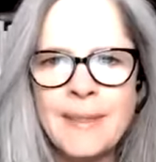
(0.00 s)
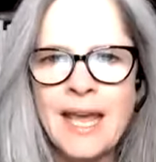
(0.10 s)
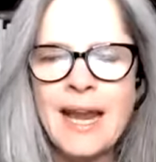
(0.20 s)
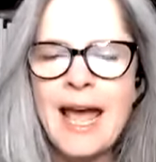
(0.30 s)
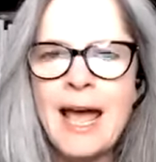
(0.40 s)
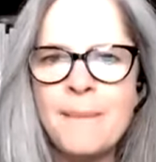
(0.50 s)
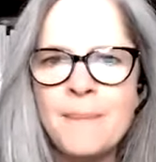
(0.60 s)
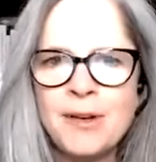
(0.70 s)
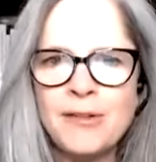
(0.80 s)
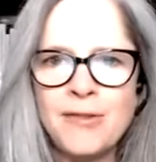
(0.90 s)
and
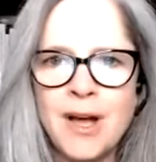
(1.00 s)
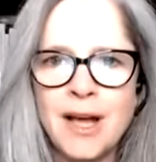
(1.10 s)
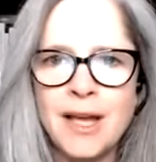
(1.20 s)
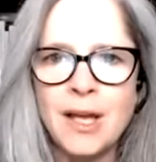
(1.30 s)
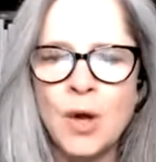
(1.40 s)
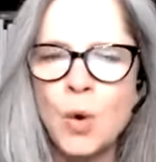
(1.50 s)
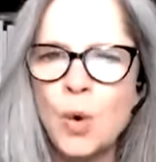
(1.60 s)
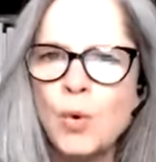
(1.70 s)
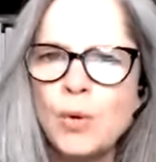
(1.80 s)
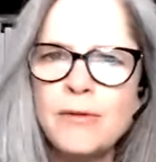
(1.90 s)
amplify
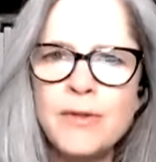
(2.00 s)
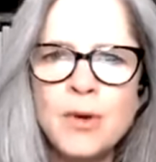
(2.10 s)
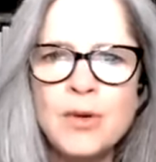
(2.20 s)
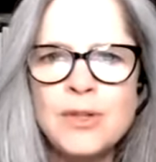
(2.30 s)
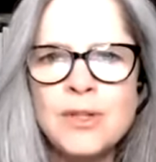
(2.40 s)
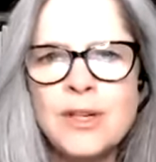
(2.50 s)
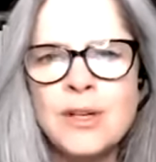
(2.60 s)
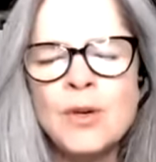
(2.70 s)
all of those